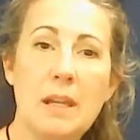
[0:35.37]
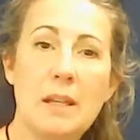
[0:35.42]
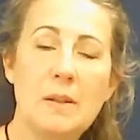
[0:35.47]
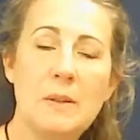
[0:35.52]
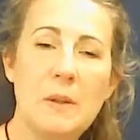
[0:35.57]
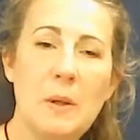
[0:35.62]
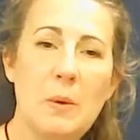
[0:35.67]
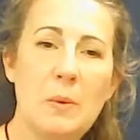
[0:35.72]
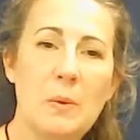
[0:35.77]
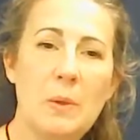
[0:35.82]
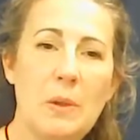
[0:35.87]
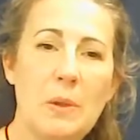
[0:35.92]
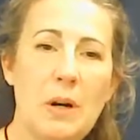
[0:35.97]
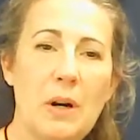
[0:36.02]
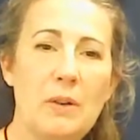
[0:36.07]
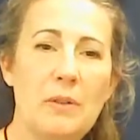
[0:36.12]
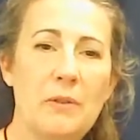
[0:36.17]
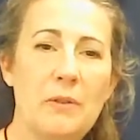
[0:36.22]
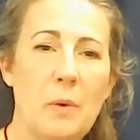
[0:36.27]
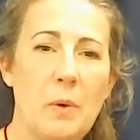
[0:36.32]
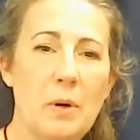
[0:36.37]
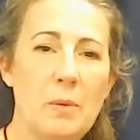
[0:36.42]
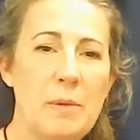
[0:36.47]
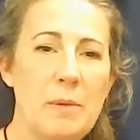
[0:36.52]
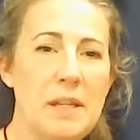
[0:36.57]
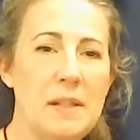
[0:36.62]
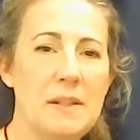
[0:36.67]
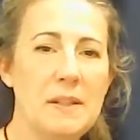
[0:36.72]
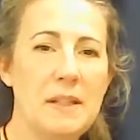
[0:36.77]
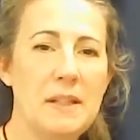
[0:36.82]
And so there are 4
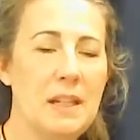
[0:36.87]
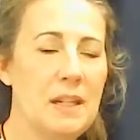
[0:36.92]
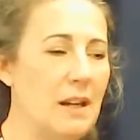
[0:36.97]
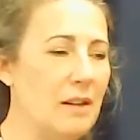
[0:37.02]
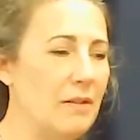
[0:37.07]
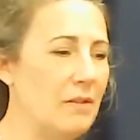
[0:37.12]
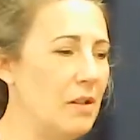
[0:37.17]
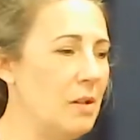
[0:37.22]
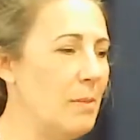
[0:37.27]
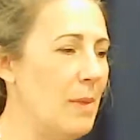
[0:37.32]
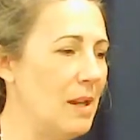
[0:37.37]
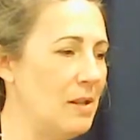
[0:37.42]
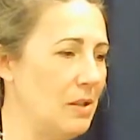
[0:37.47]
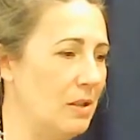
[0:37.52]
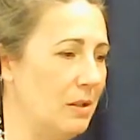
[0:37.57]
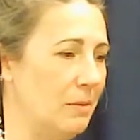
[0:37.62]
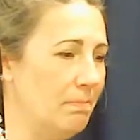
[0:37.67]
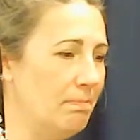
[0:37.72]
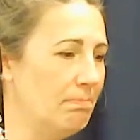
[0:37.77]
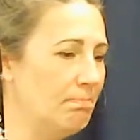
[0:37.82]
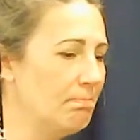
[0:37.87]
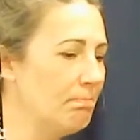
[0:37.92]
beats in every measure.